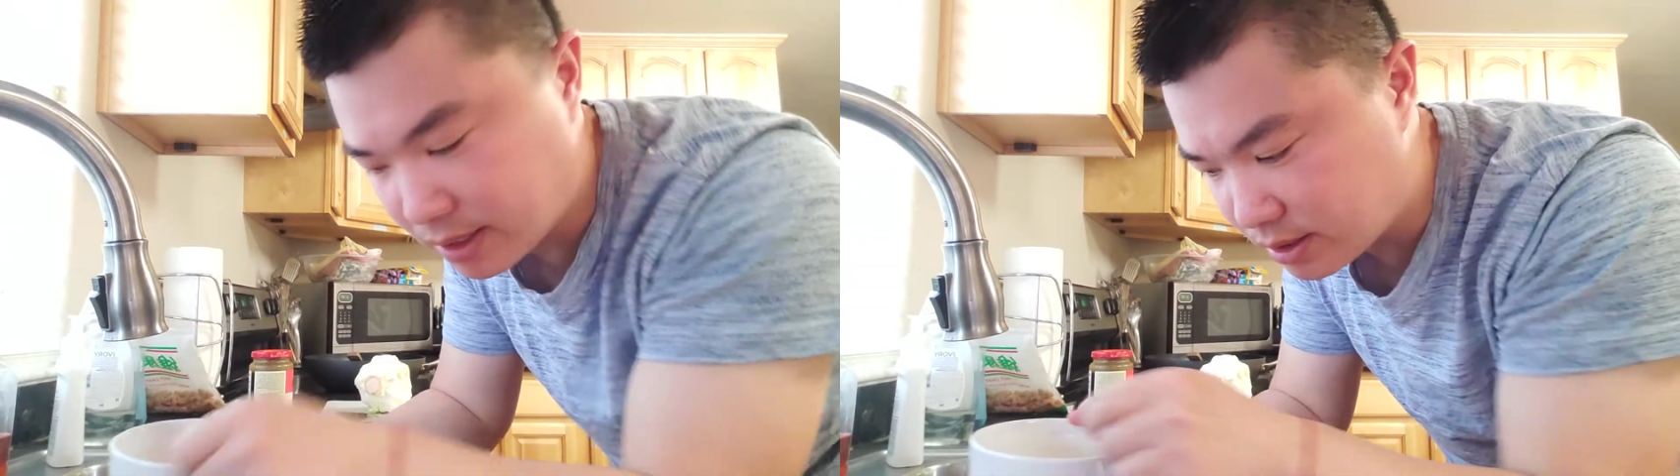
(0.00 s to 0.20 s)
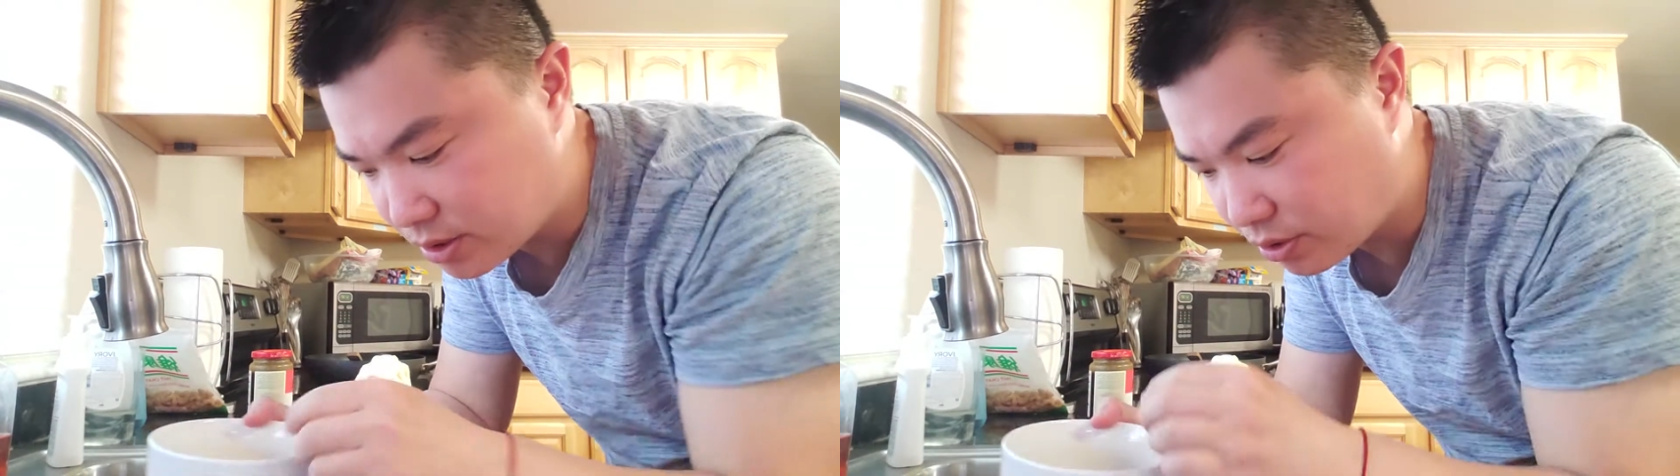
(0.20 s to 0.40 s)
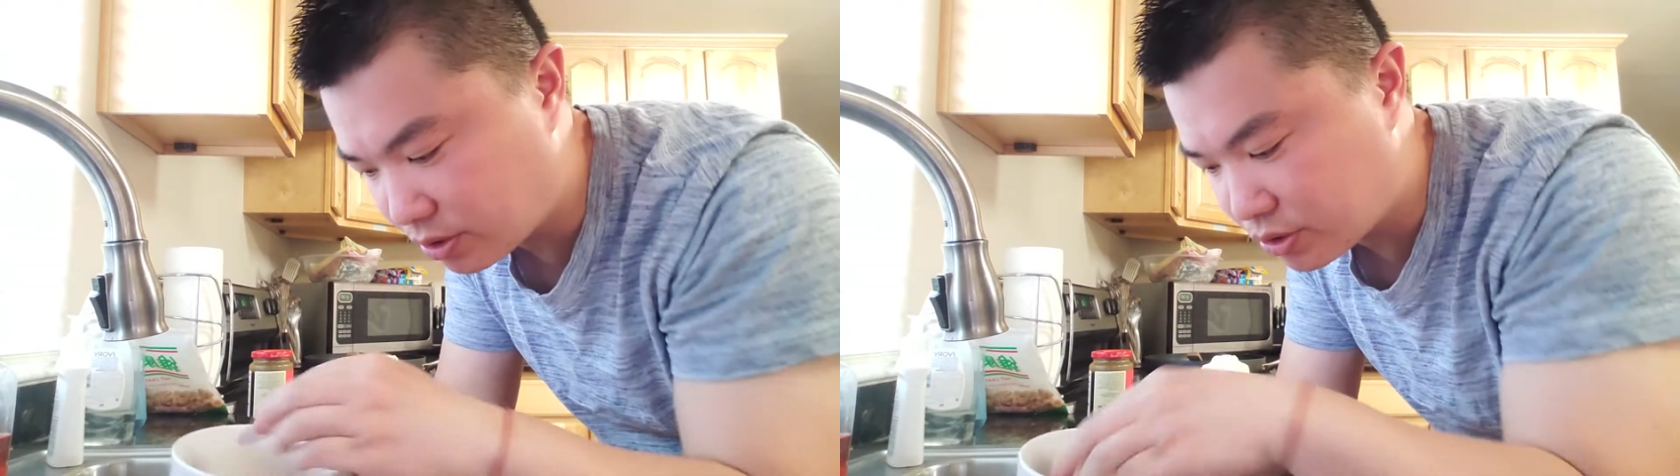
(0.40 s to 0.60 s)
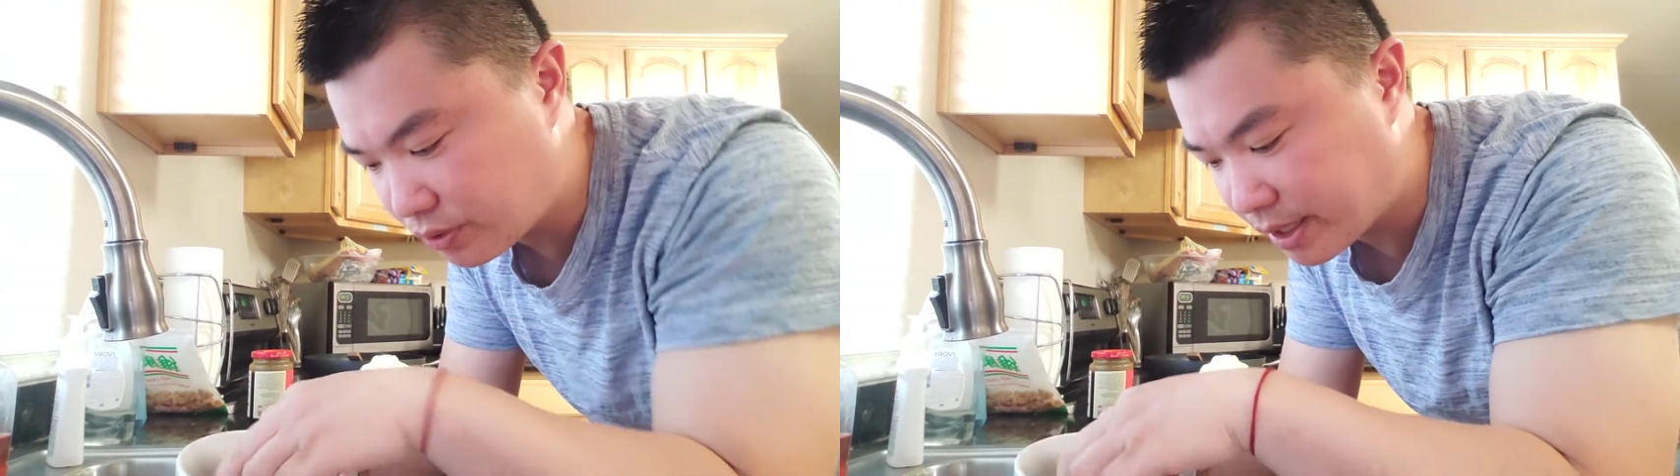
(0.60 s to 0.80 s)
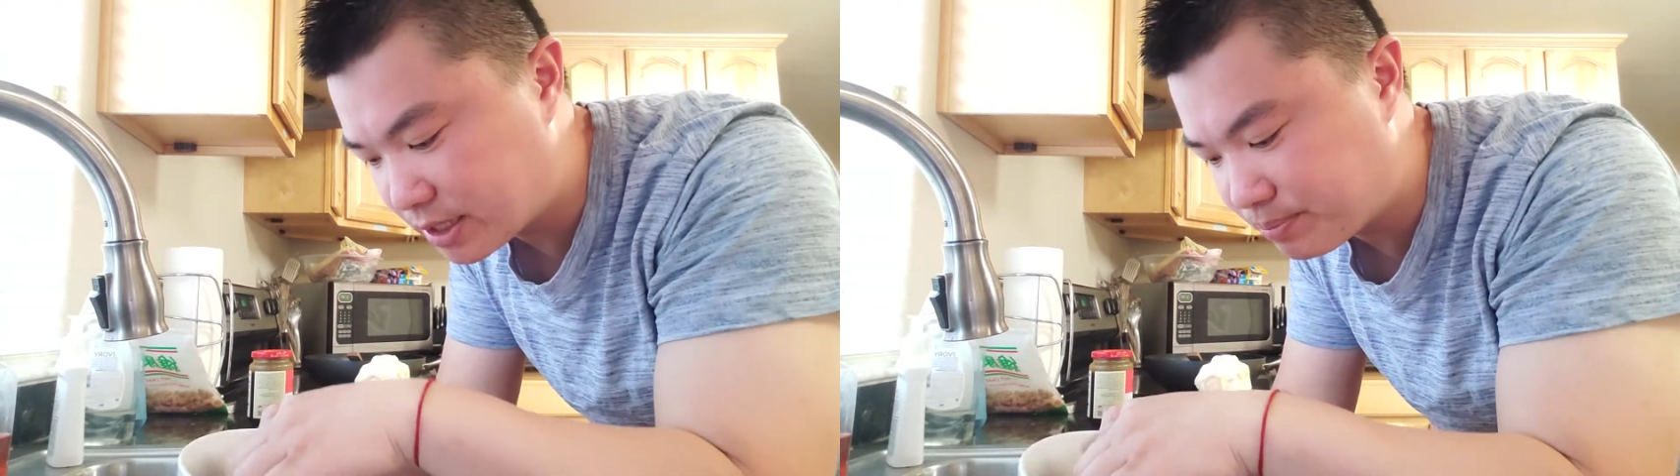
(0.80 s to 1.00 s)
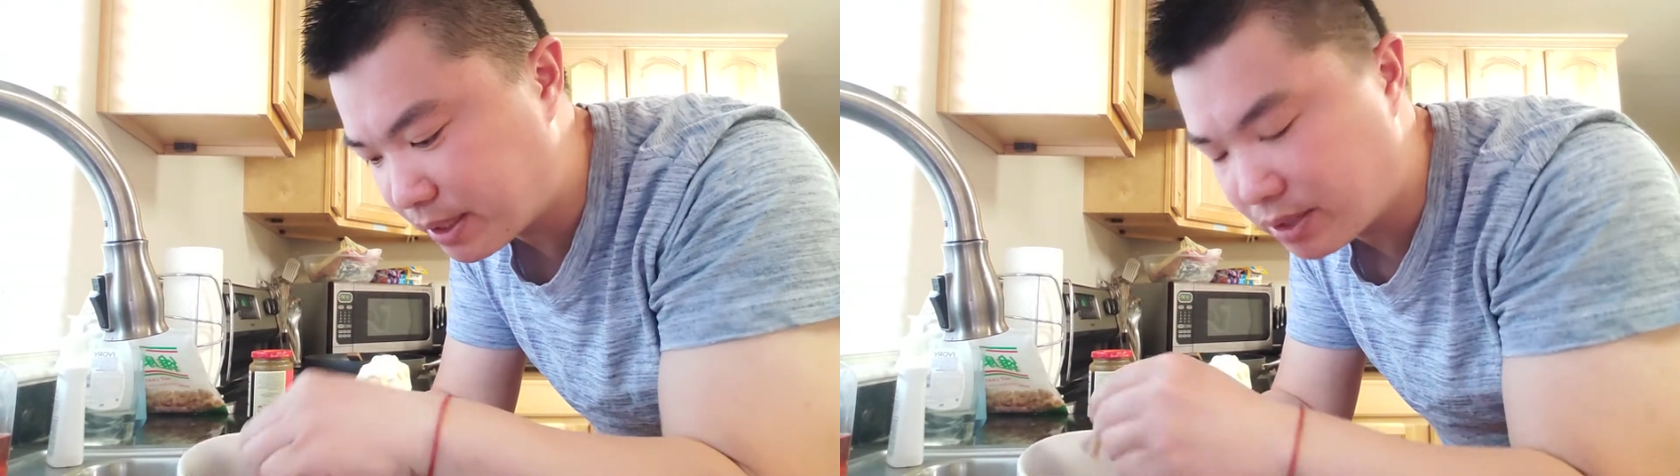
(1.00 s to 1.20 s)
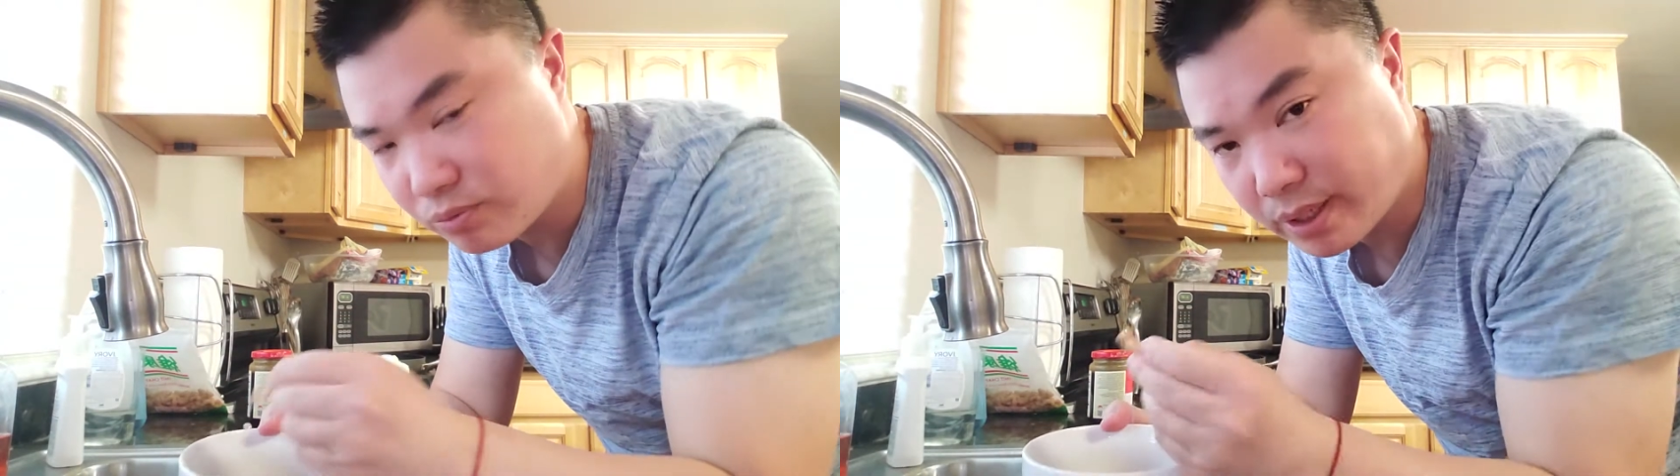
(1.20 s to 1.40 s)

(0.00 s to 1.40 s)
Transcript: It starts to expand.